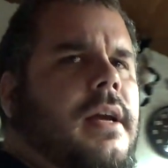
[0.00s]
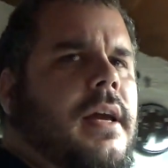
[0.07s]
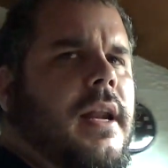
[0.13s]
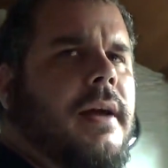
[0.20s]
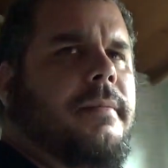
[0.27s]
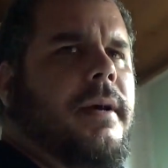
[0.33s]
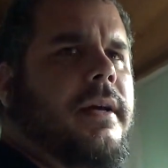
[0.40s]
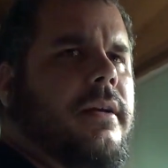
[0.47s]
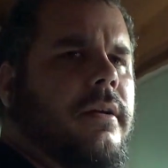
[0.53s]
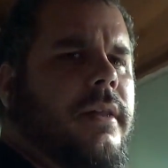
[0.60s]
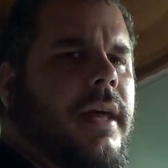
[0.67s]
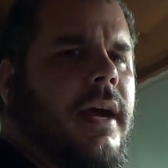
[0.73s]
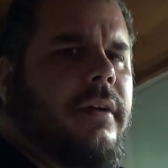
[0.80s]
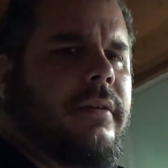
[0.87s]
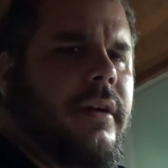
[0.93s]
And I might go
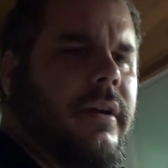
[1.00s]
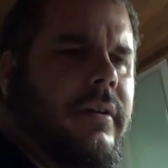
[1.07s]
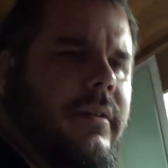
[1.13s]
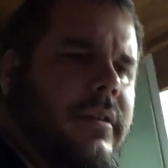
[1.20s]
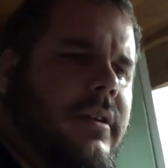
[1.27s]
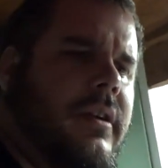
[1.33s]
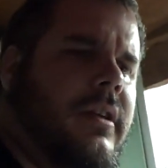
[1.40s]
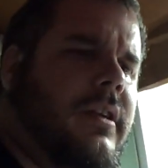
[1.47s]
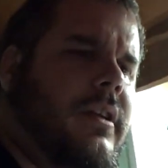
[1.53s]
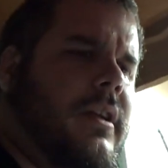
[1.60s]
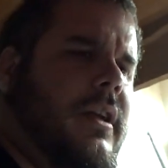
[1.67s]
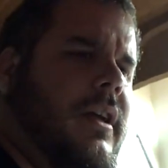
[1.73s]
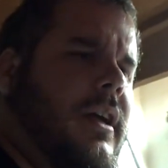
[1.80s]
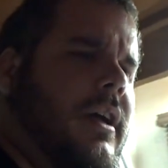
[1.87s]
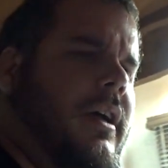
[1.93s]
that route.
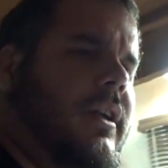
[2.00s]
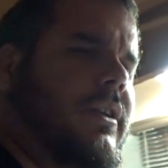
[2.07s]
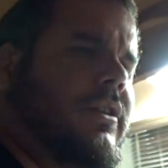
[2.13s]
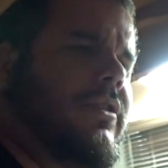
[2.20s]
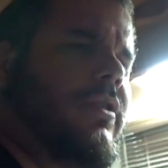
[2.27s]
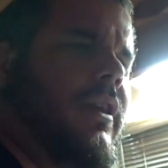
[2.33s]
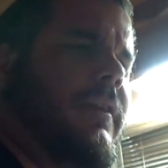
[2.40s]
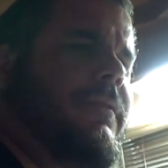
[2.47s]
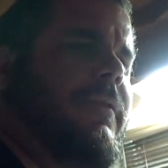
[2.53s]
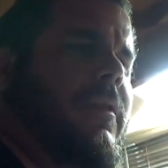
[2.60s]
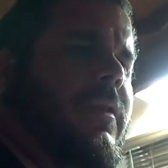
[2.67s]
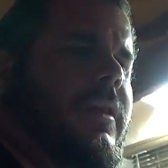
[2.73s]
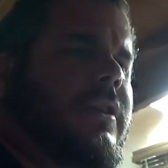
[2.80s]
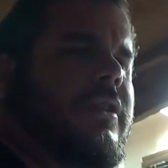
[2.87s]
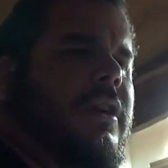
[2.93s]
Uh, just try and
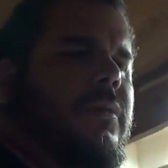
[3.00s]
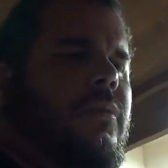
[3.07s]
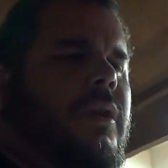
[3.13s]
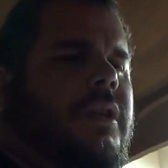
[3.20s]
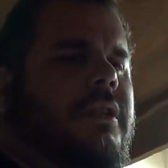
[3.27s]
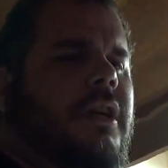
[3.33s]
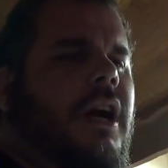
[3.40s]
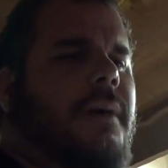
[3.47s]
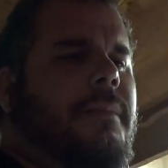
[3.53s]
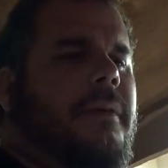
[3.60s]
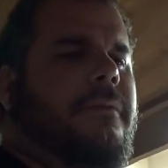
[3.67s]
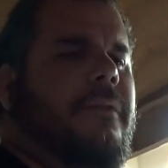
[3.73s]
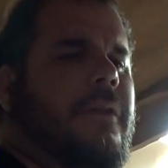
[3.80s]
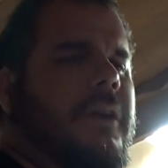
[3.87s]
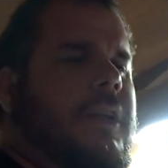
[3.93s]
focus on one
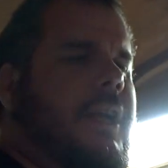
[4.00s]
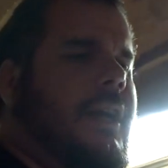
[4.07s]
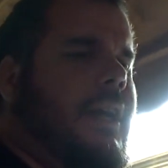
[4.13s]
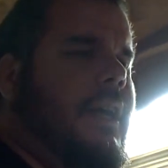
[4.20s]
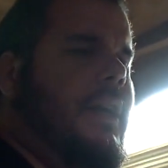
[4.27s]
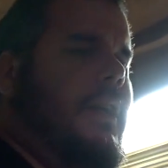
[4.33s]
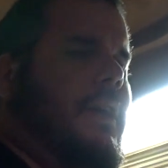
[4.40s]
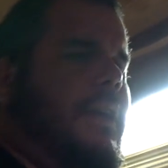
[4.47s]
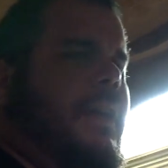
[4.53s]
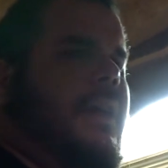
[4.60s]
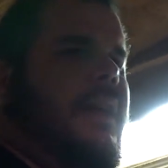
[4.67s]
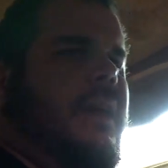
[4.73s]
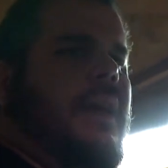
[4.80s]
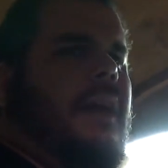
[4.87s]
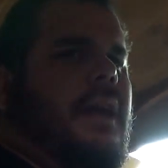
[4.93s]
topic for a day
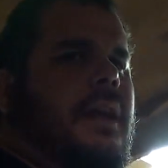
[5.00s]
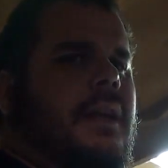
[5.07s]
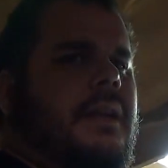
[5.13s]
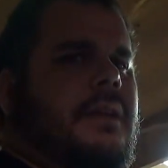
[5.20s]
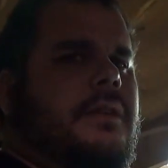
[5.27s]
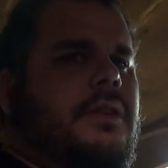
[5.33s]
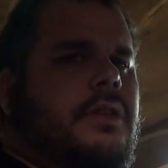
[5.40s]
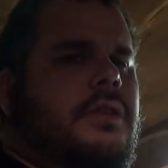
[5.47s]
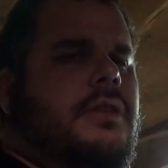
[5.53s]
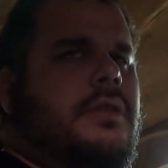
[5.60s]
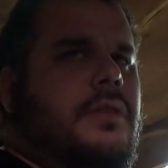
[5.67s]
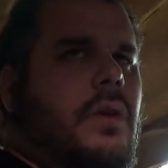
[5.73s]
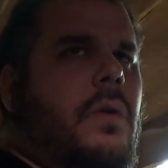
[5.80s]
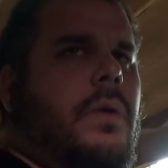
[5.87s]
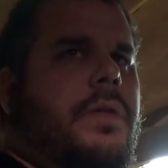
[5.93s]
and
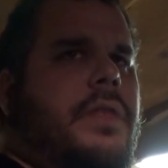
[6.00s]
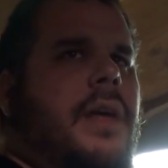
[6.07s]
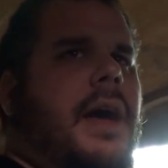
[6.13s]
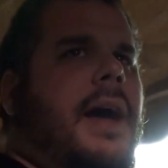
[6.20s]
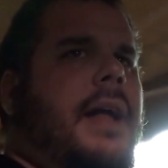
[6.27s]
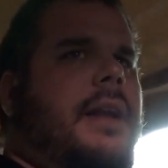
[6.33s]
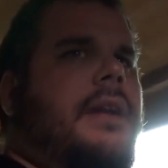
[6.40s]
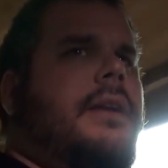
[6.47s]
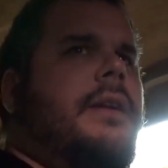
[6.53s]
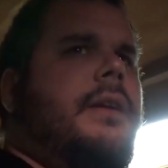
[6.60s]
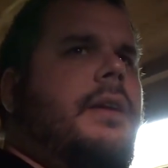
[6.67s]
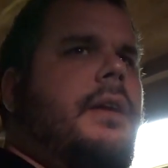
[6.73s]
just go with that.